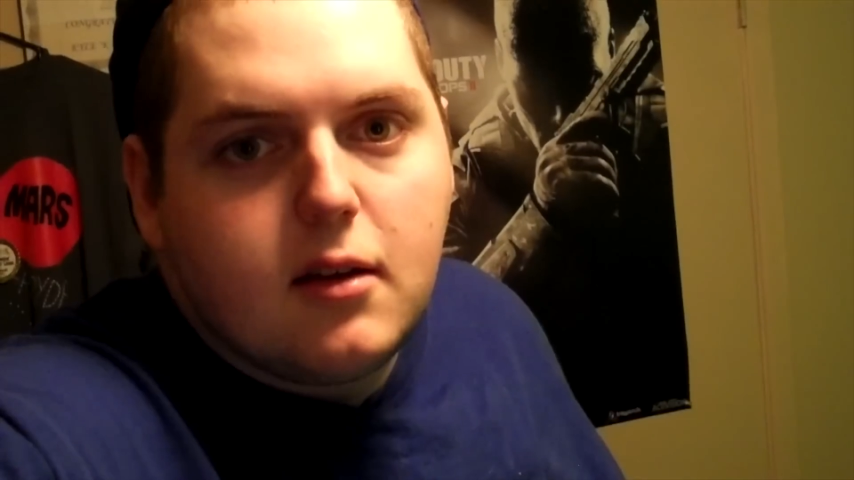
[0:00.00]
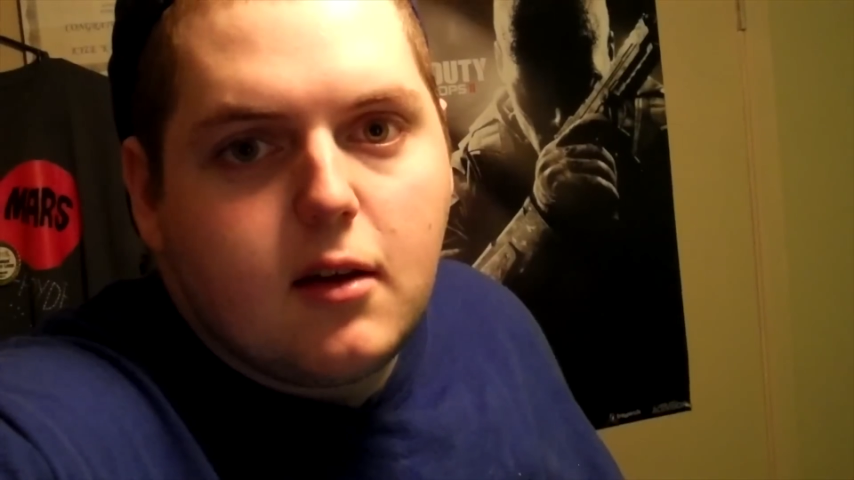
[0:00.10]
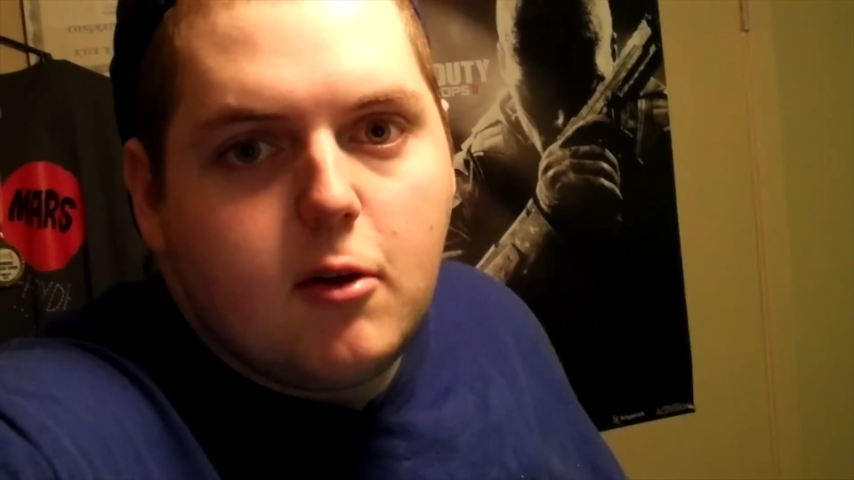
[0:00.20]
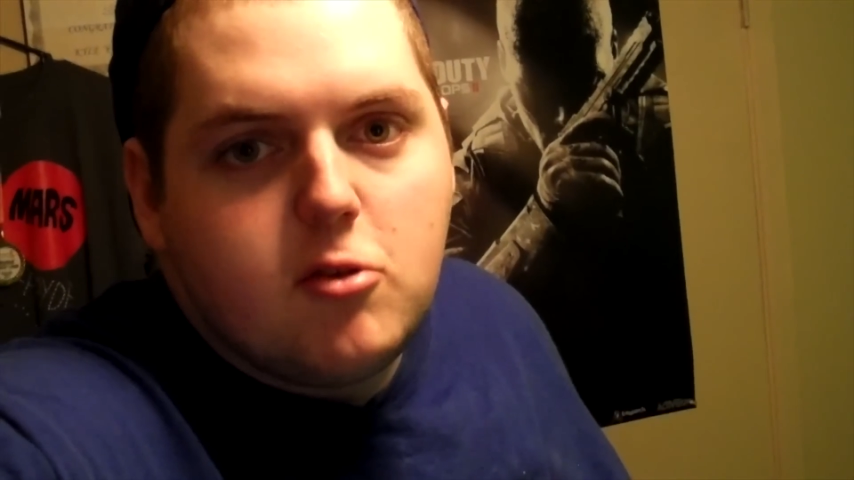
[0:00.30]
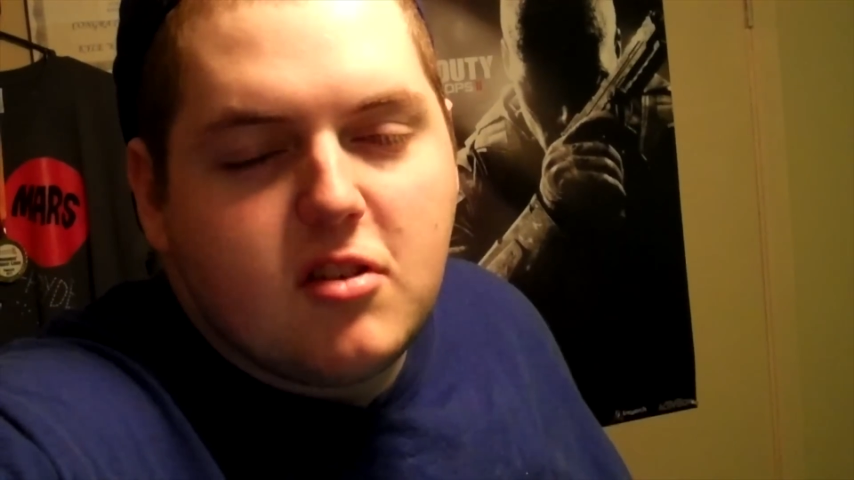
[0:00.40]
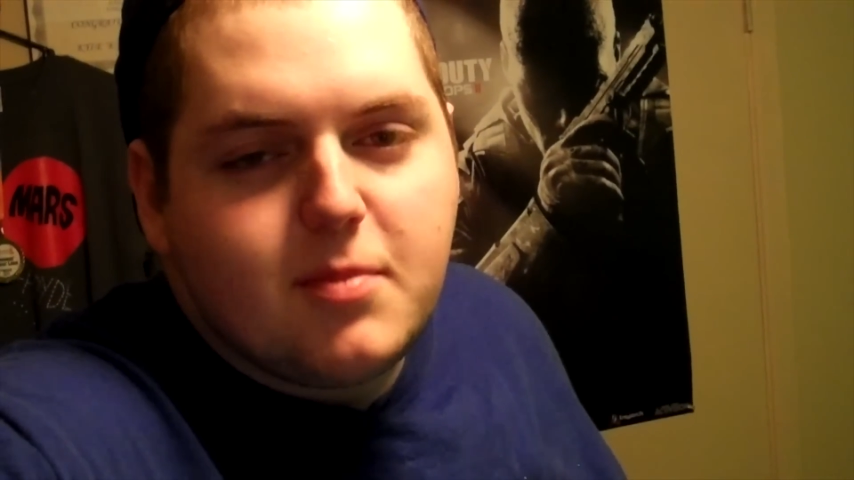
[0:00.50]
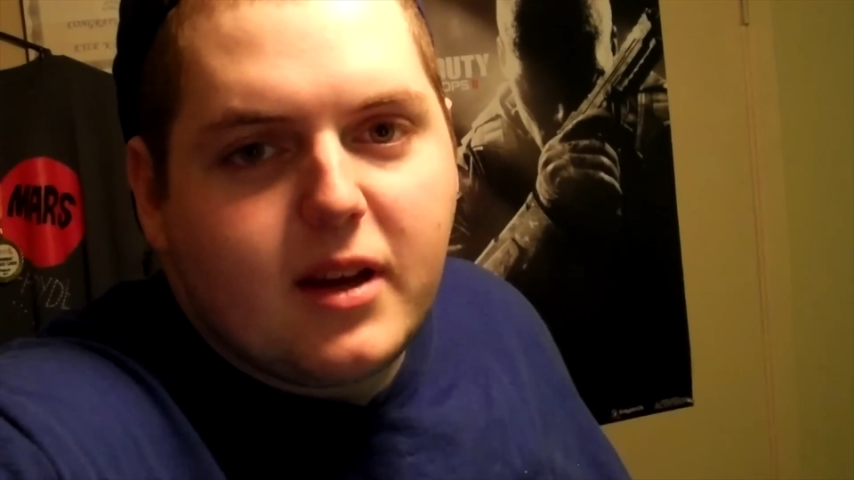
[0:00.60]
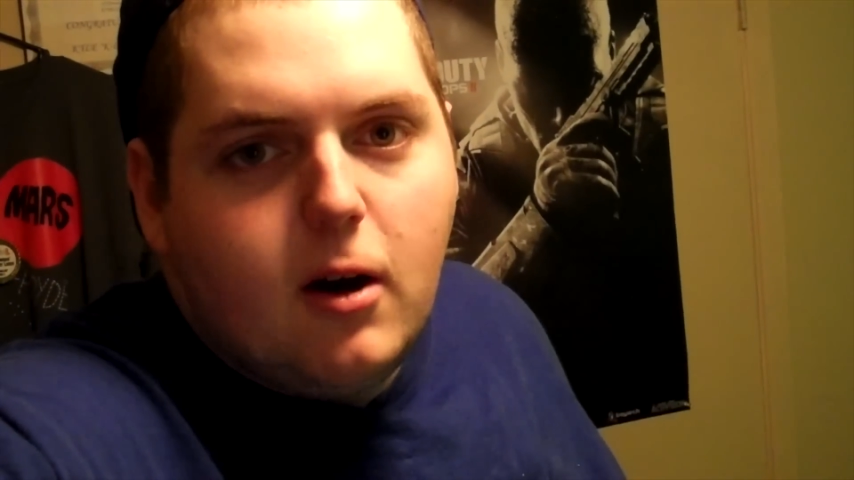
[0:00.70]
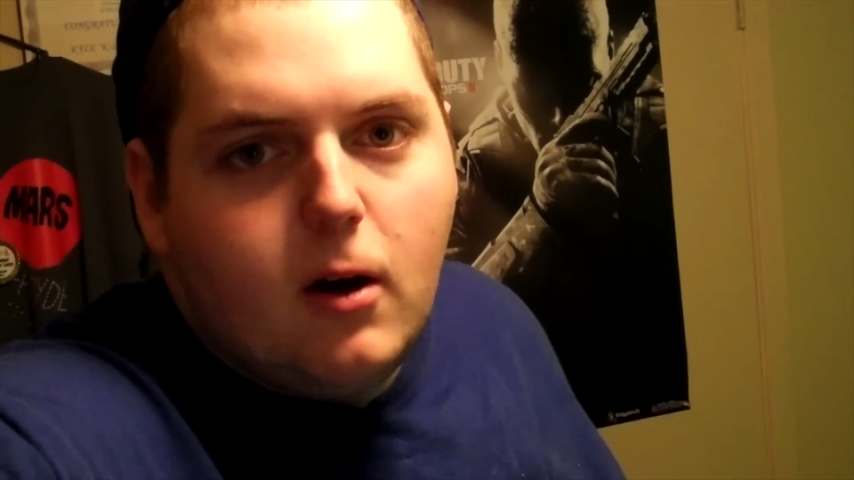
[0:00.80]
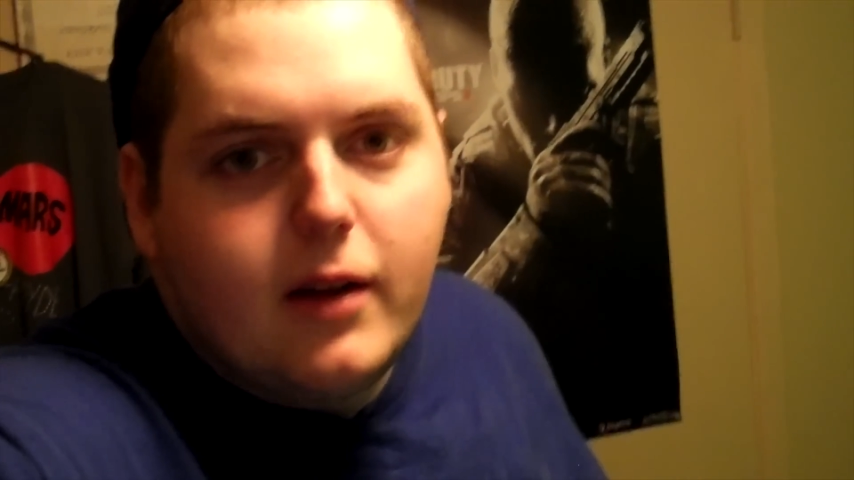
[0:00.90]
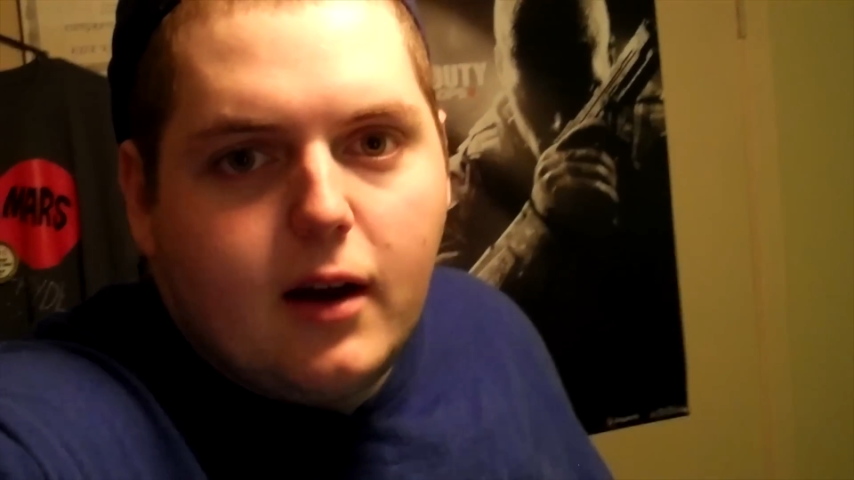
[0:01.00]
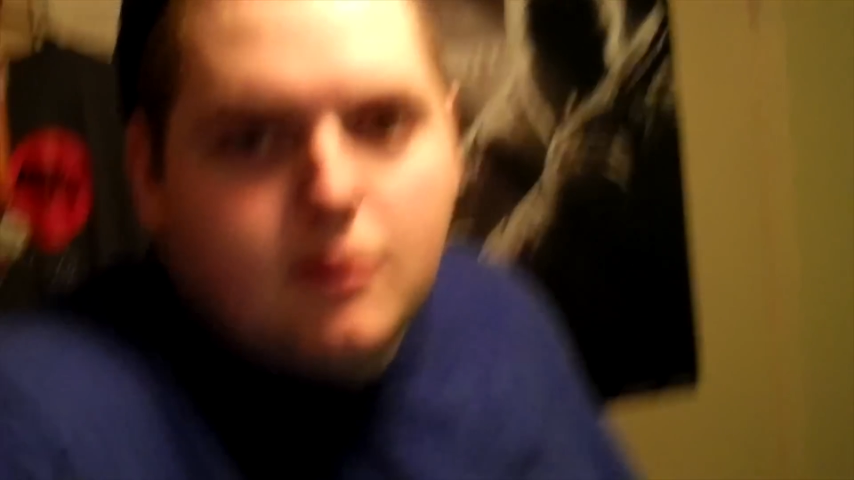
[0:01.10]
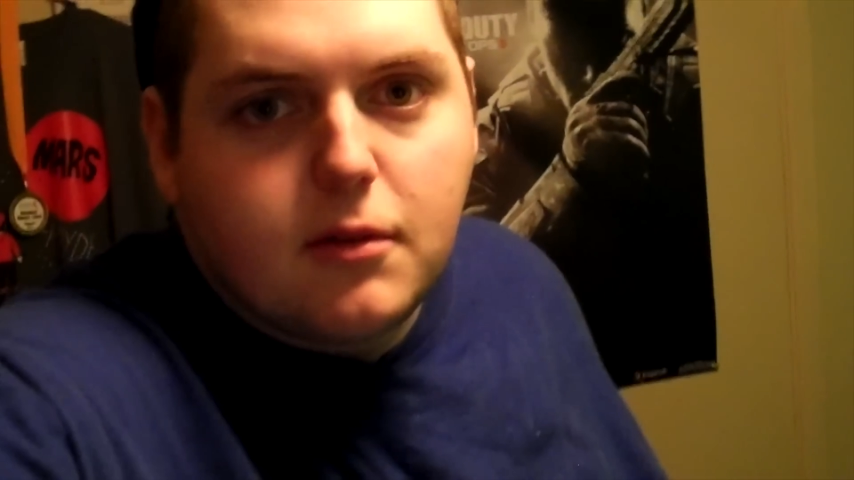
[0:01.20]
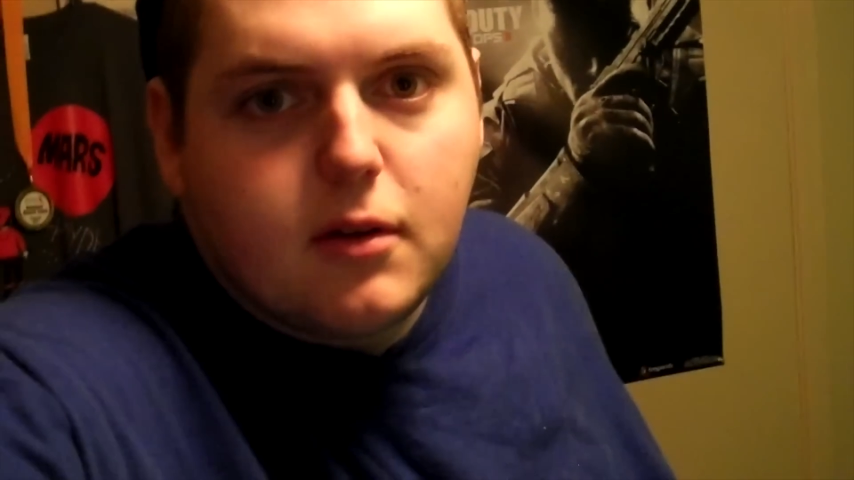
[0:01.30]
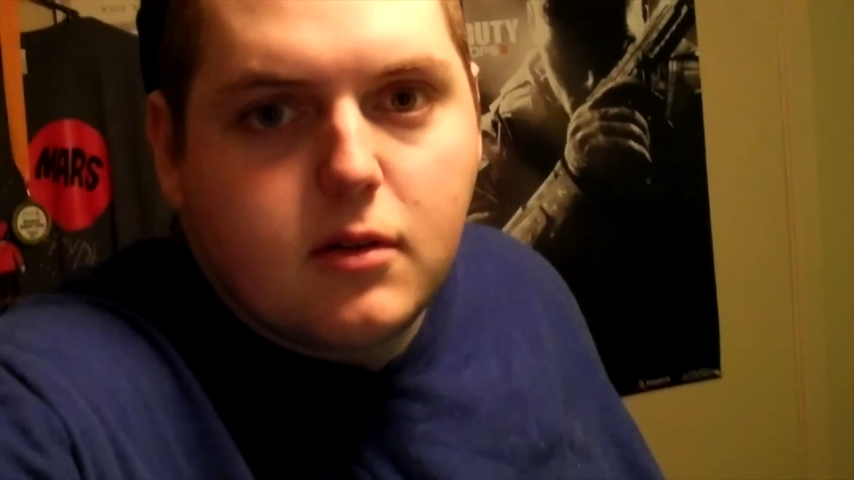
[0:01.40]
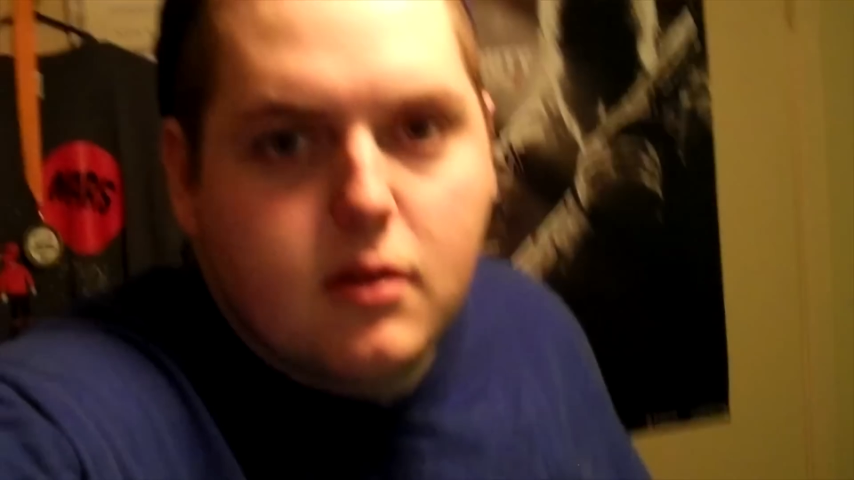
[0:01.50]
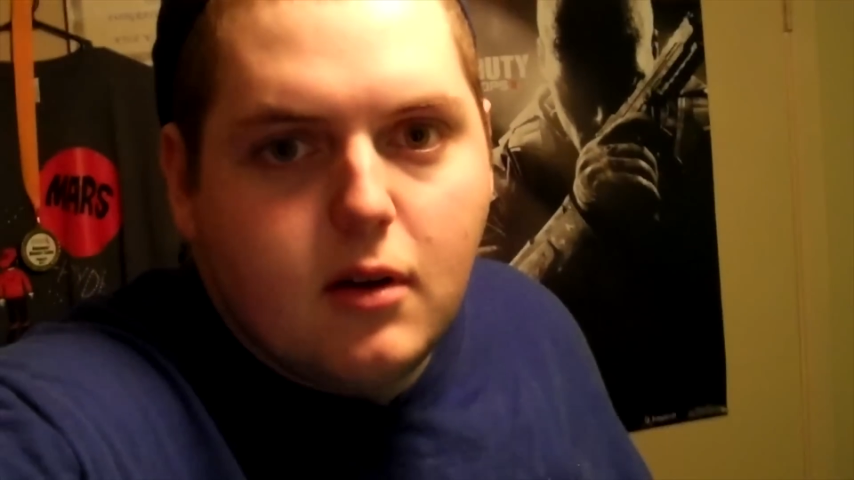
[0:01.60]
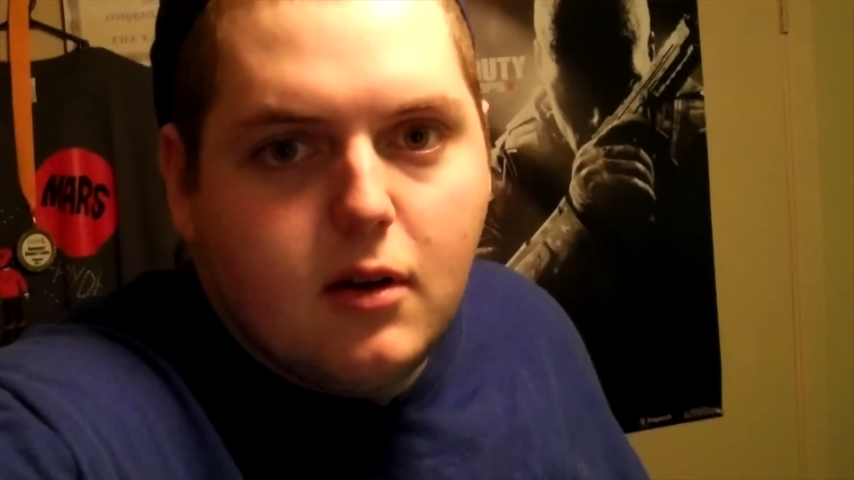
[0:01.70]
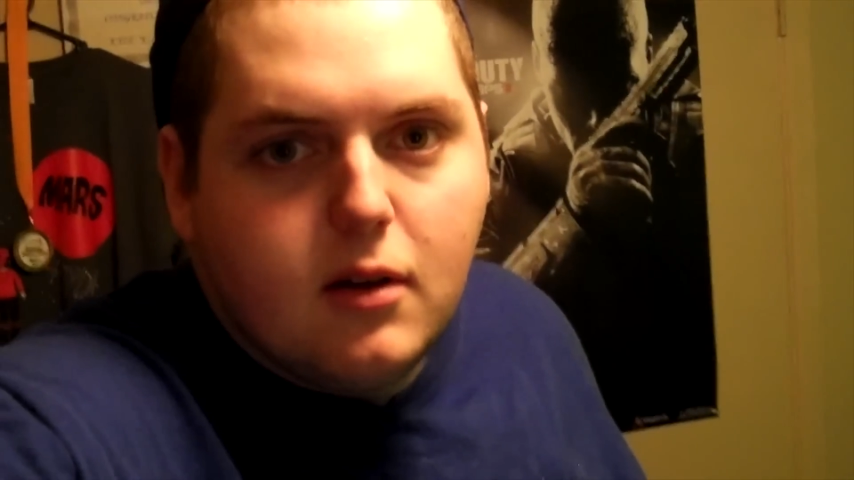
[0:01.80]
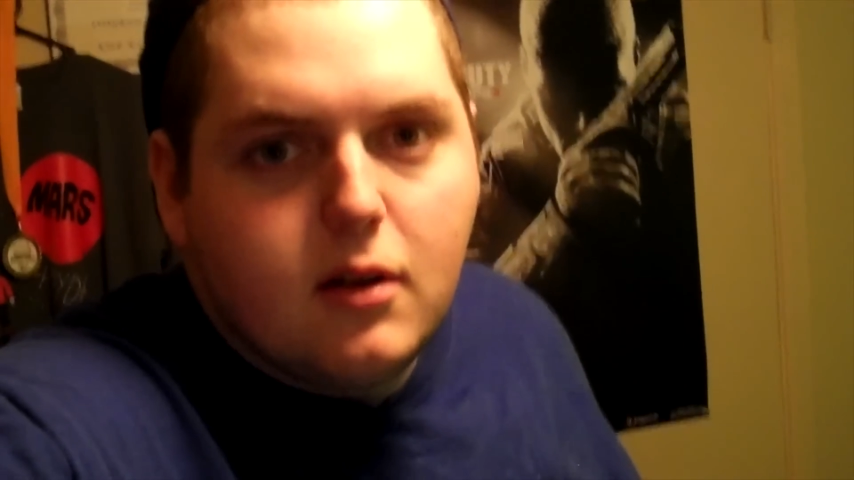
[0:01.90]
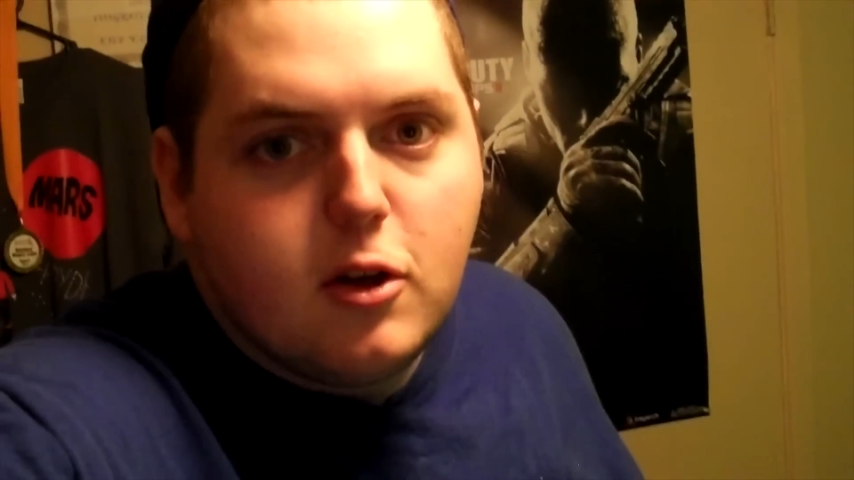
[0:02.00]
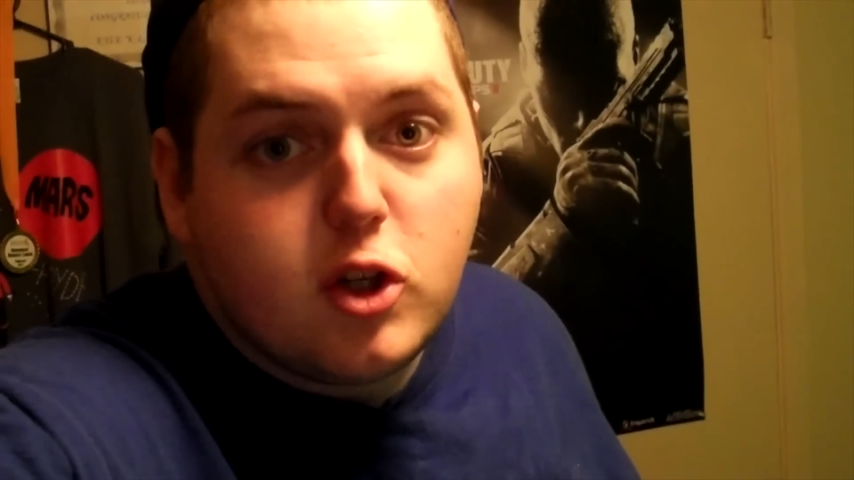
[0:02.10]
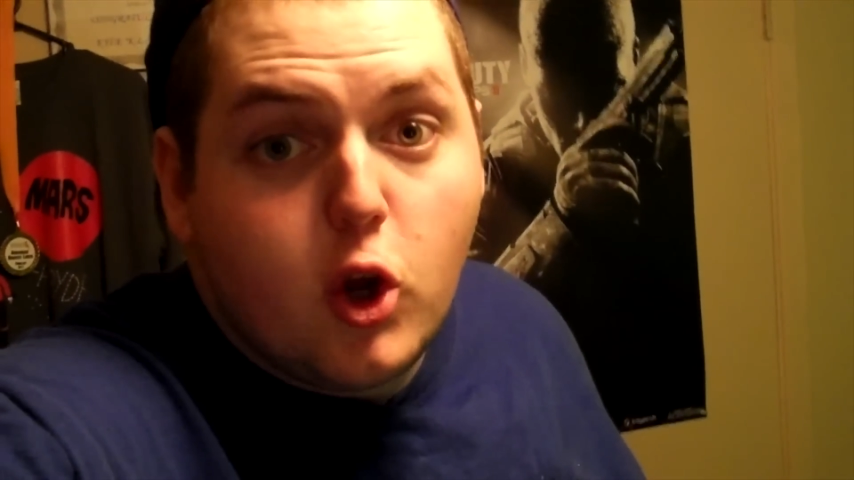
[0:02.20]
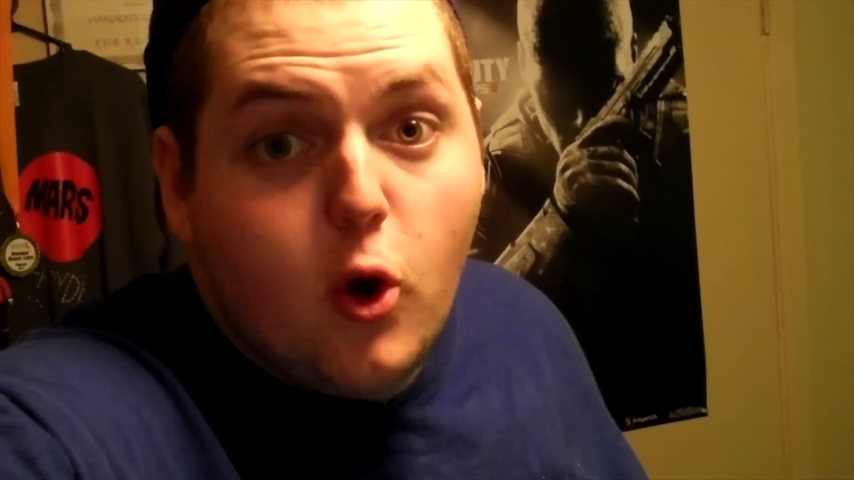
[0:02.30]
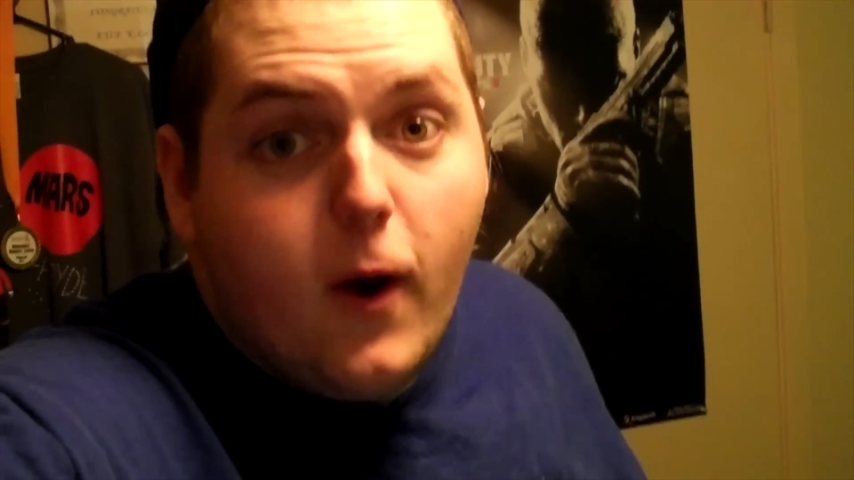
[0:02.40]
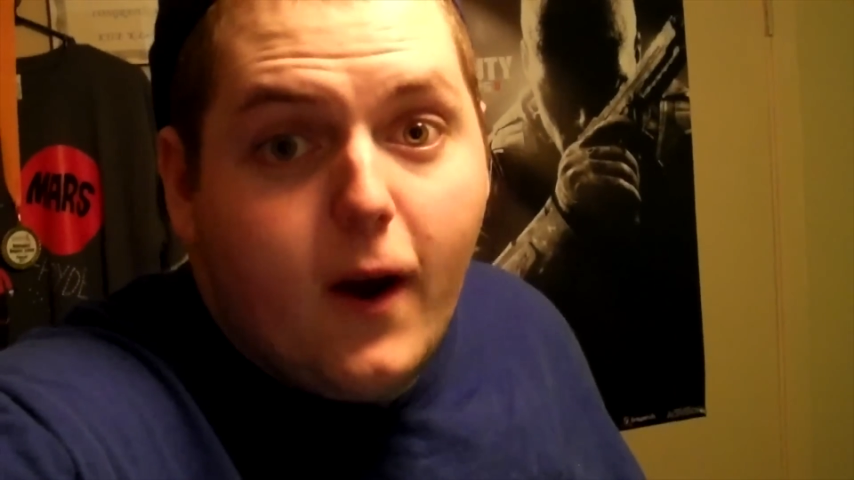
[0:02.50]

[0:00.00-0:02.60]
You've just been called out. Do